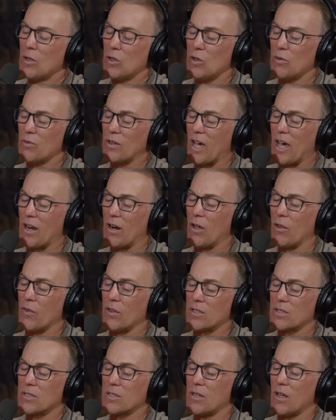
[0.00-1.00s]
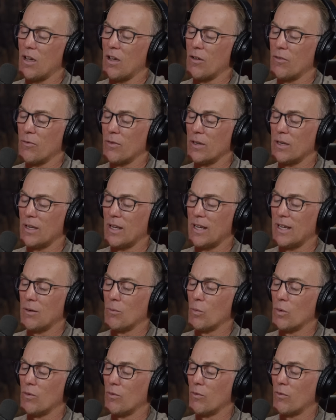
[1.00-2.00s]
you've got all this stuff,
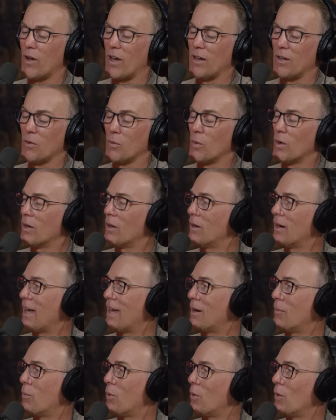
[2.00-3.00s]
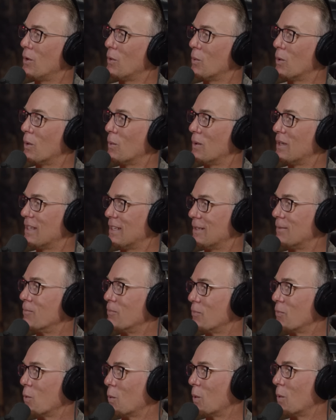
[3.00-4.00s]
and we finally were at a point where we could
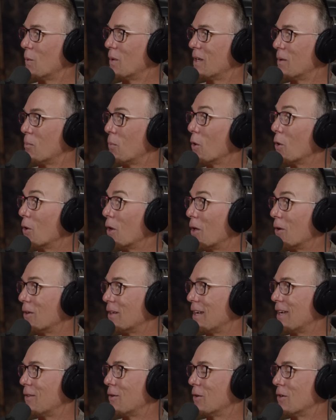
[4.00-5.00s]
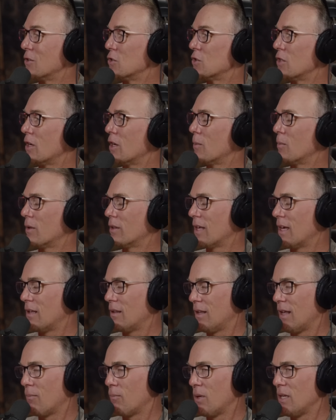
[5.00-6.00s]
put it all together and share it. But
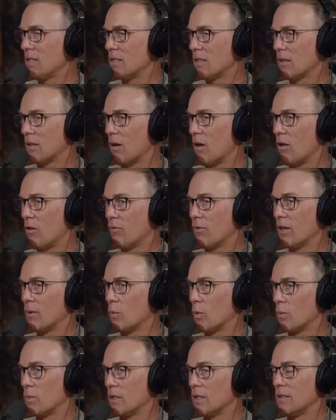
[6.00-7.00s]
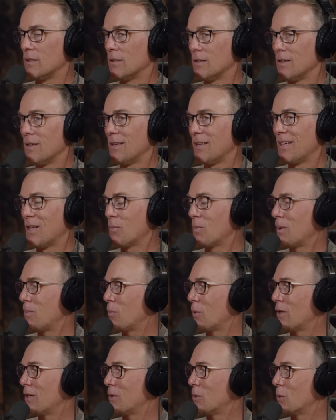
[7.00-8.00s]
that piece at the Hall of Fame it'll be
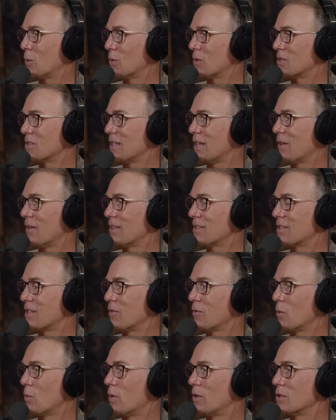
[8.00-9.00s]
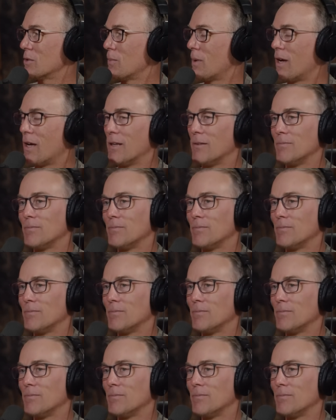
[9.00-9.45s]
pretty cool to see all that stuff in one spot.